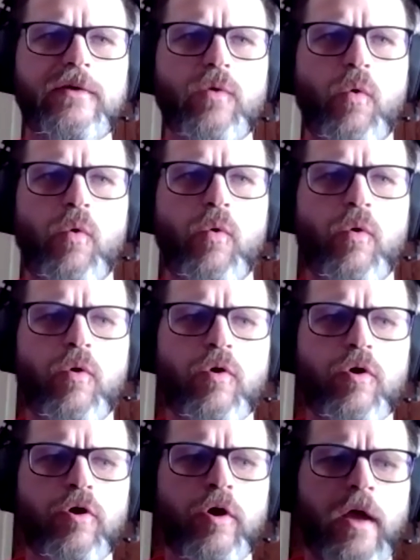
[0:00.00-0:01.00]

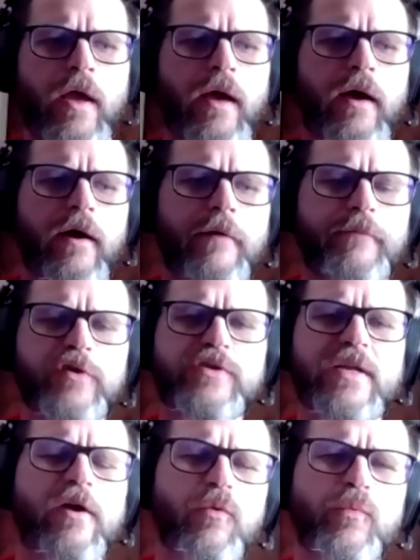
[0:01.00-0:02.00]
or there's
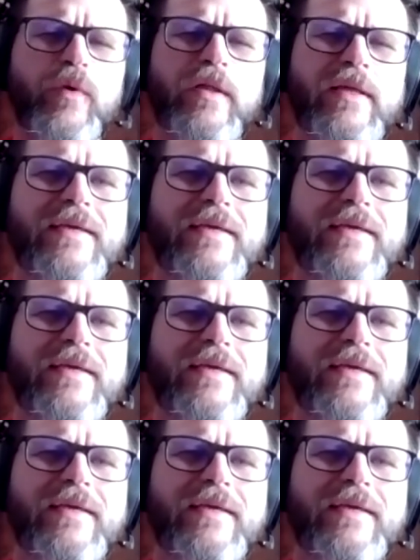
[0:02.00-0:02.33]
not really a